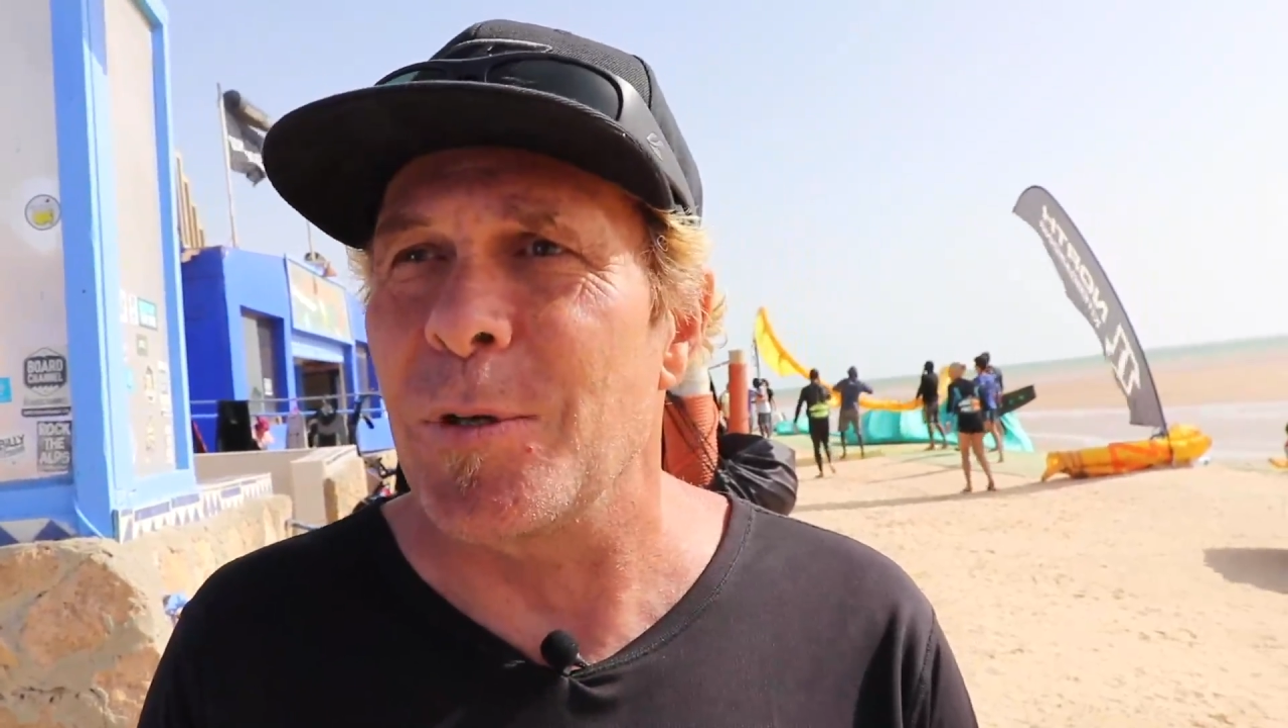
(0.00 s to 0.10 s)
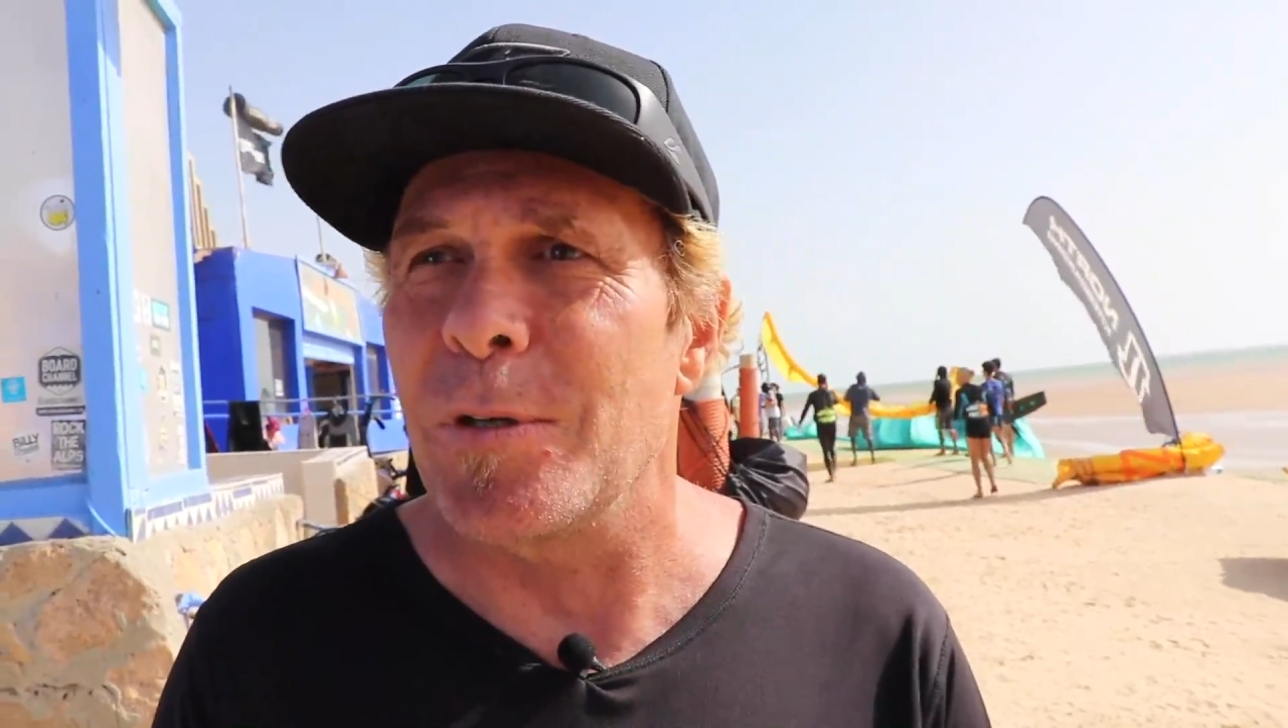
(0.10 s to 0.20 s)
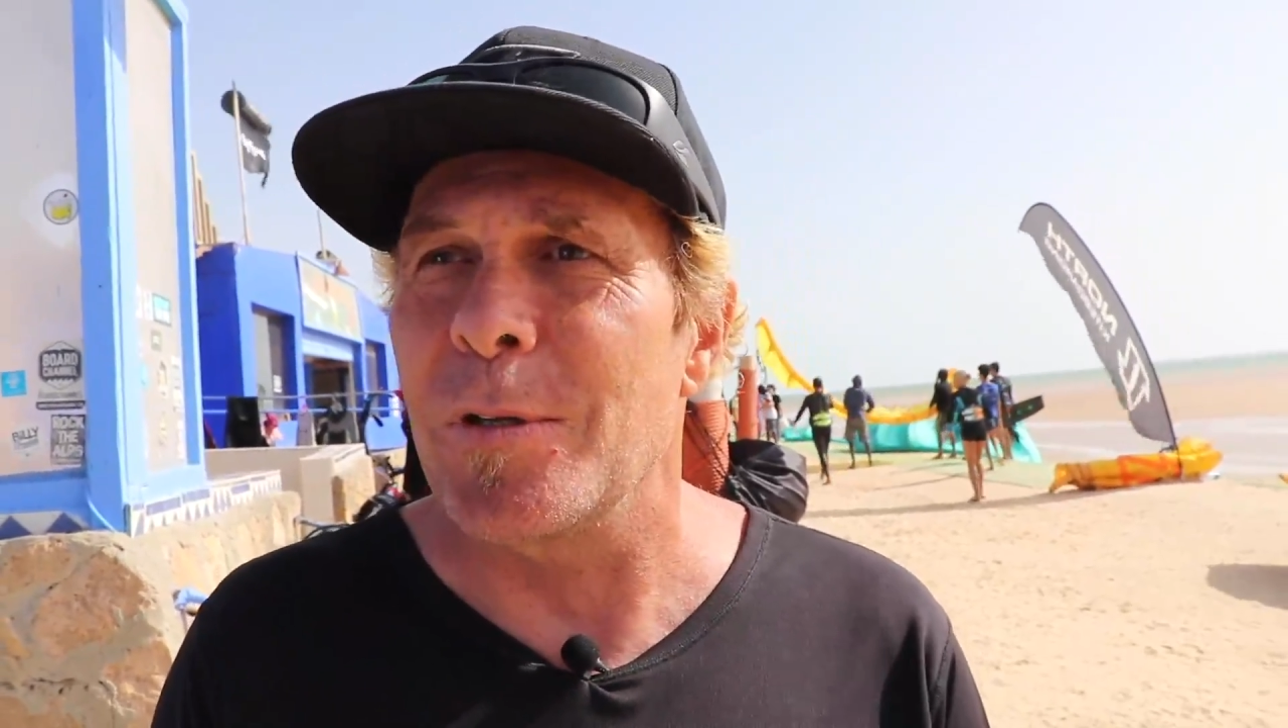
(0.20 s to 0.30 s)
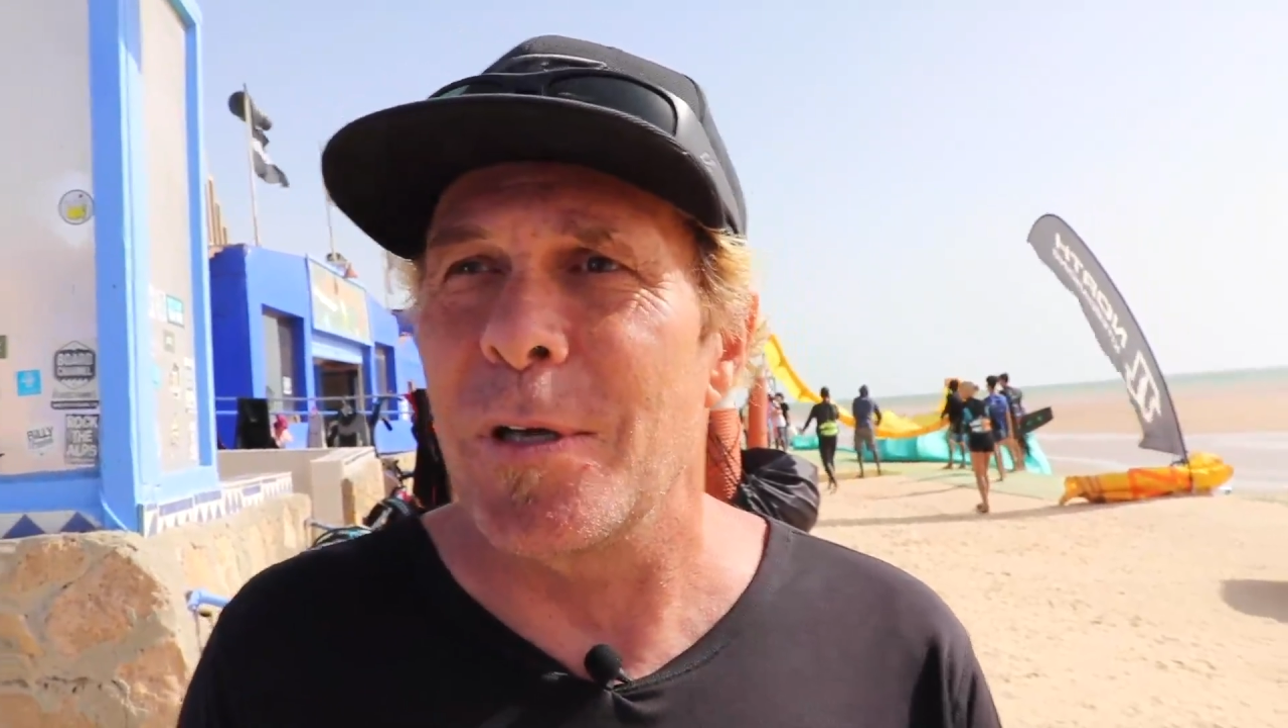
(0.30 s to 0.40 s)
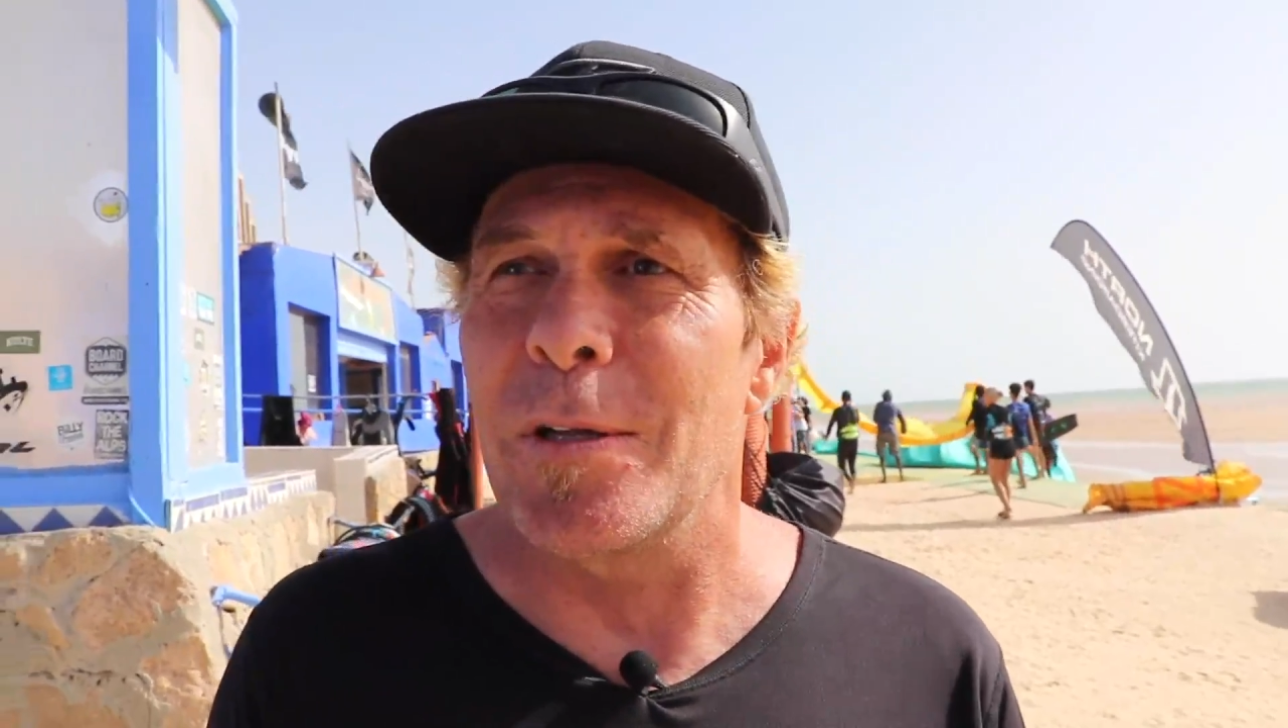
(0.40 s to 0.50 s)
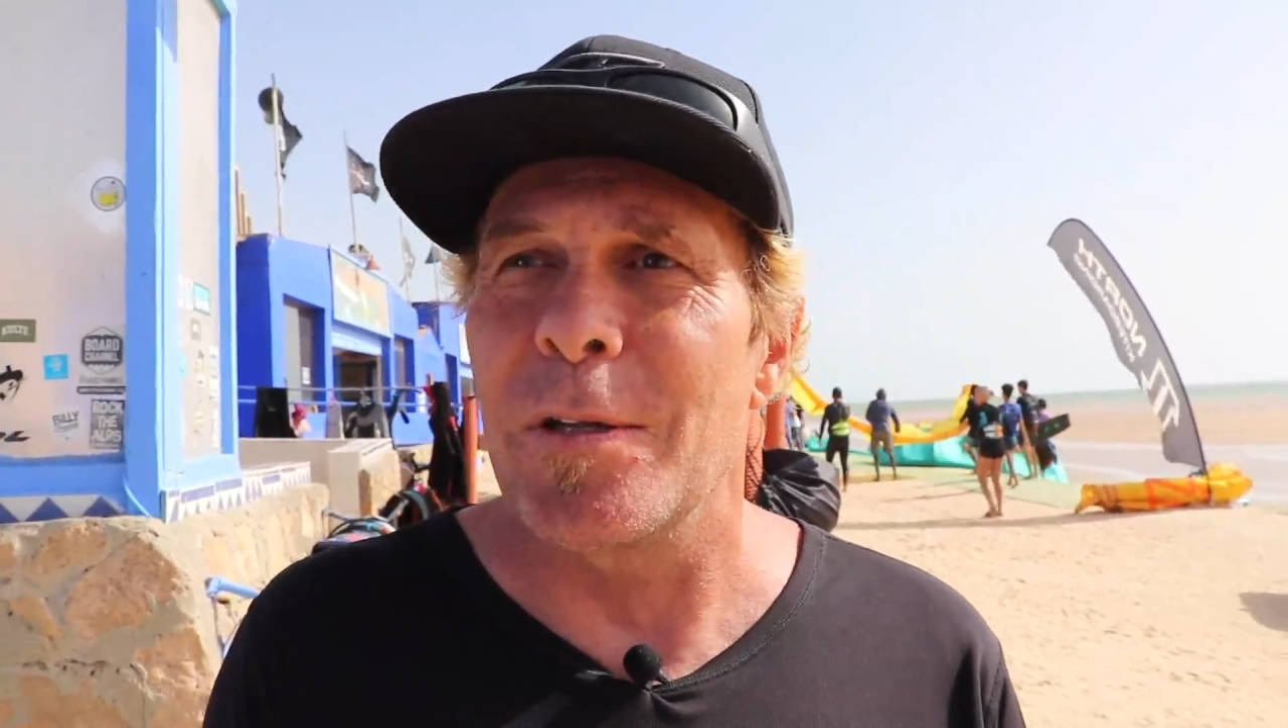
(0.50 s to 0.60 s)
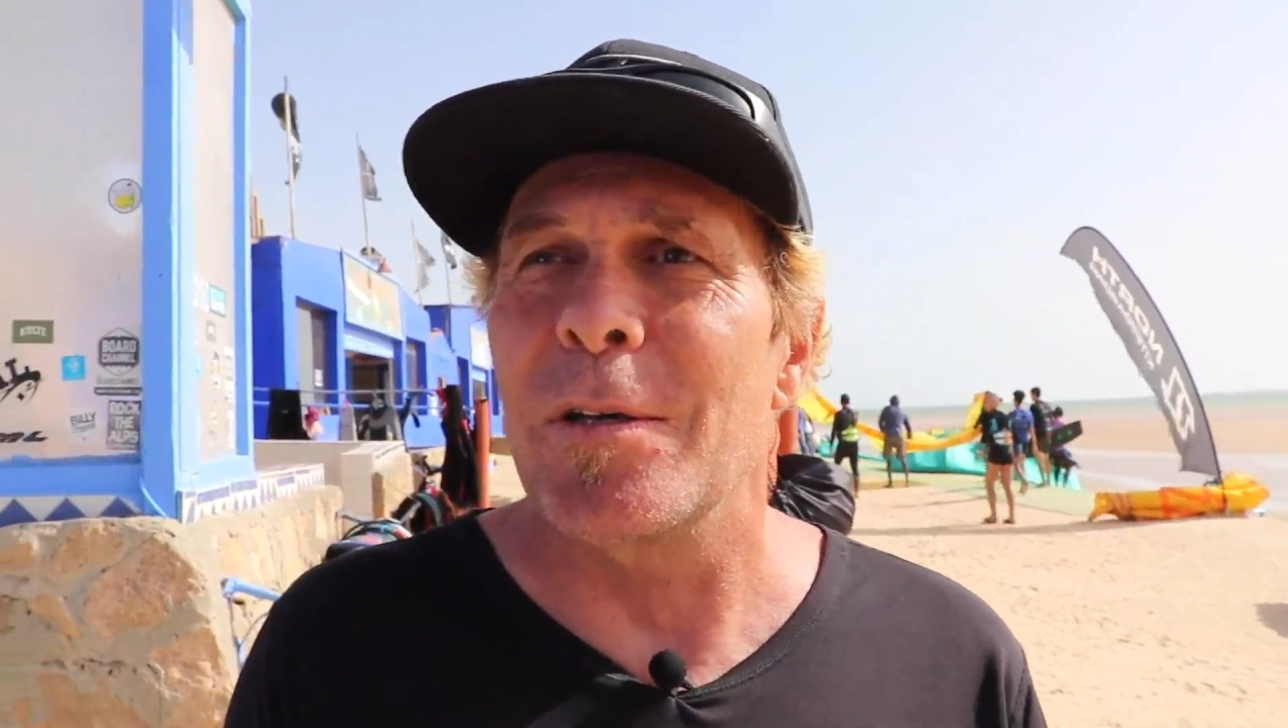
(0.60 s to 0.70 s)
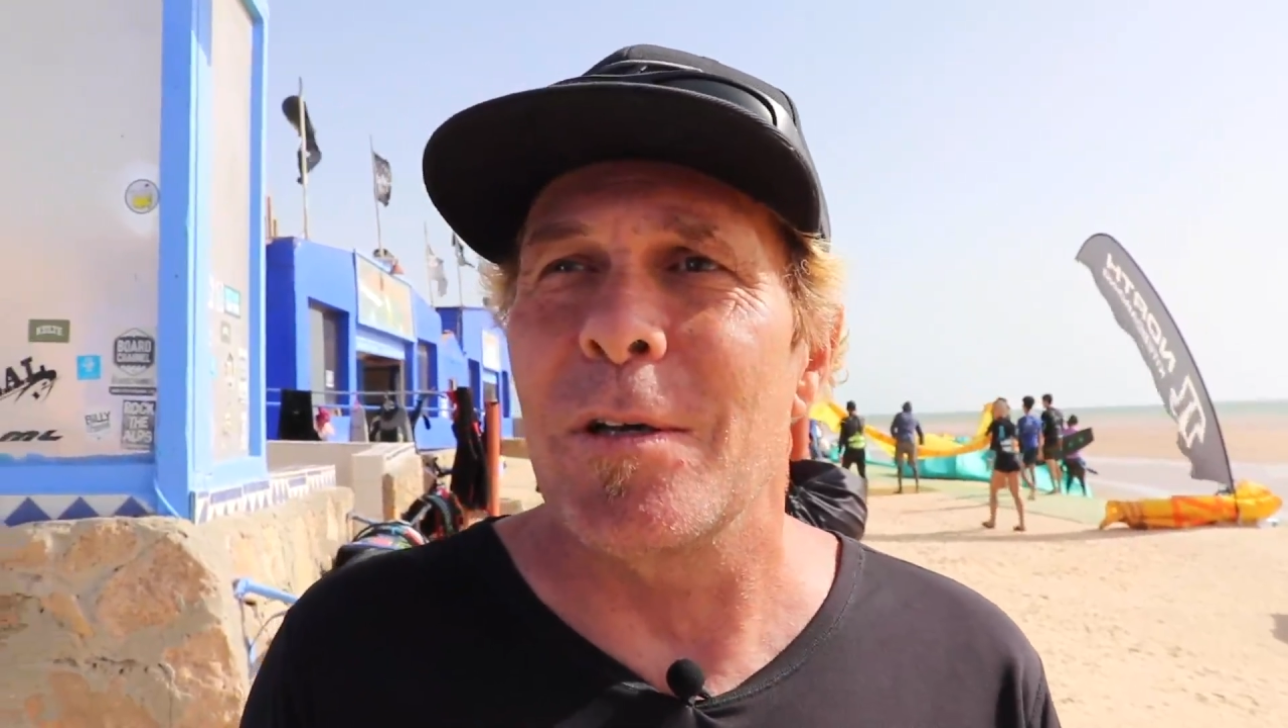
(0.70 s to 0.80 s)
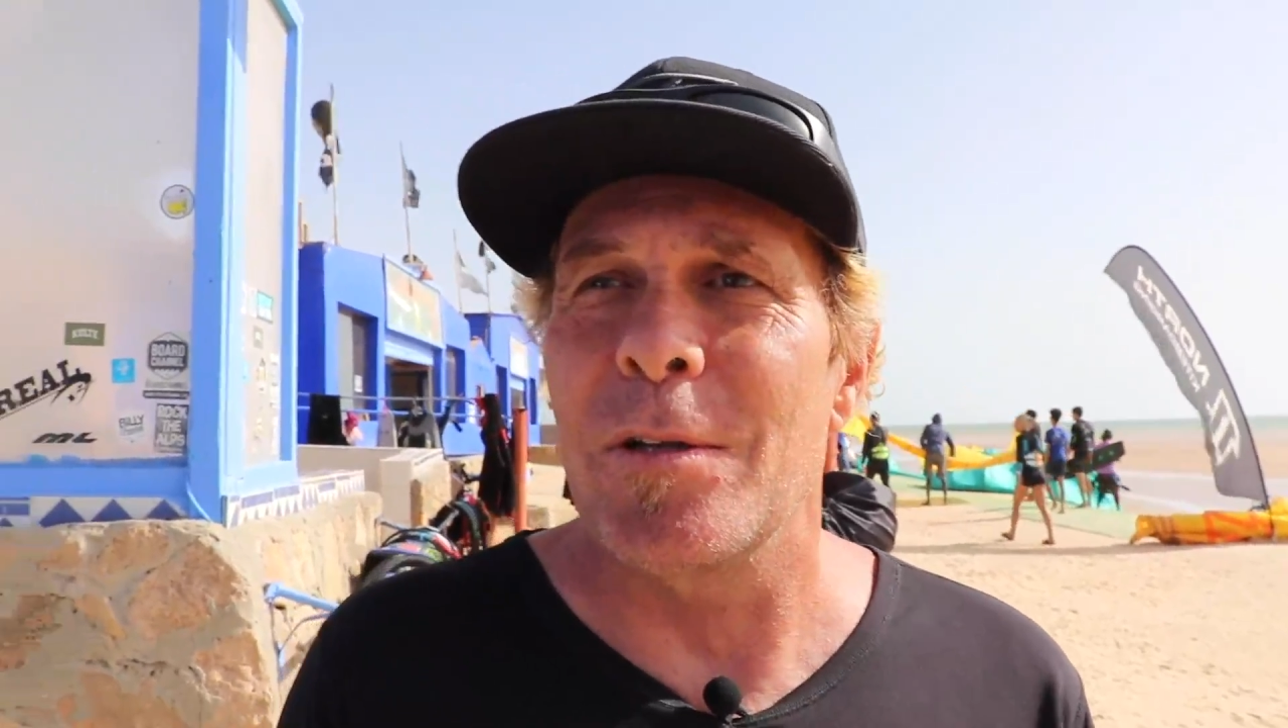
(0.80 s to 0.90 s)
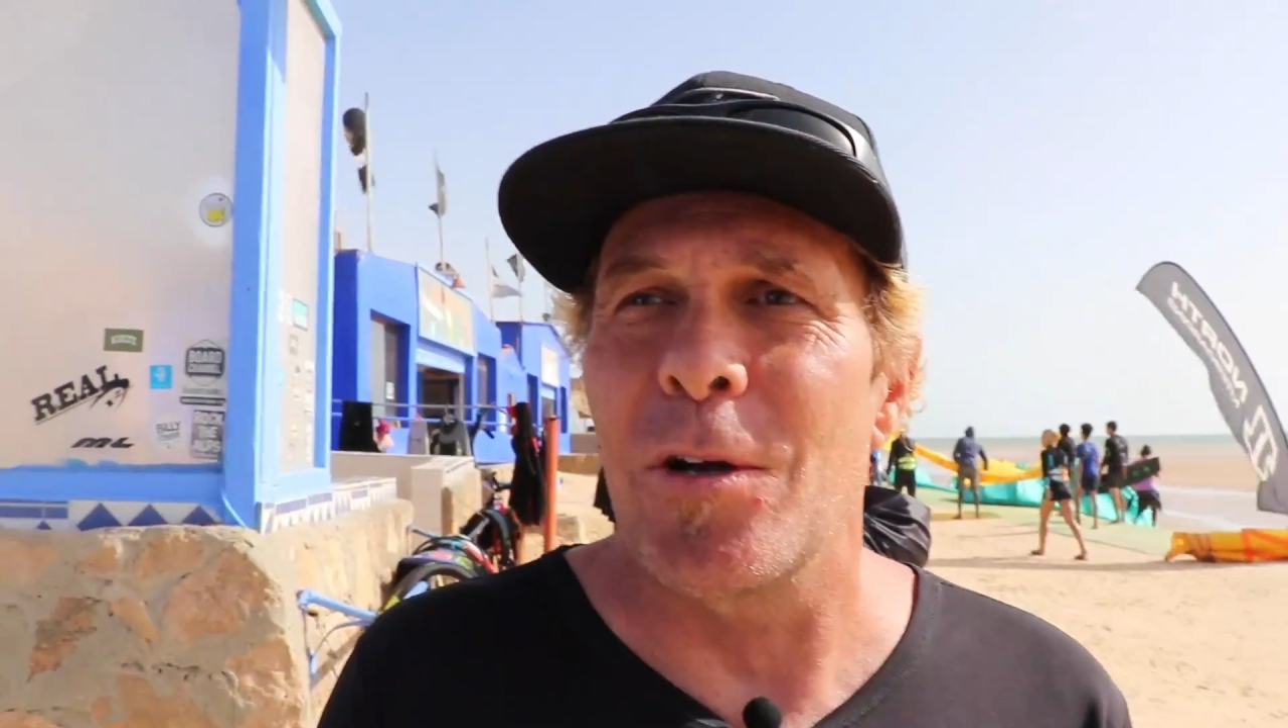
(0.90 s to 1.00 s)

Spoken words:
in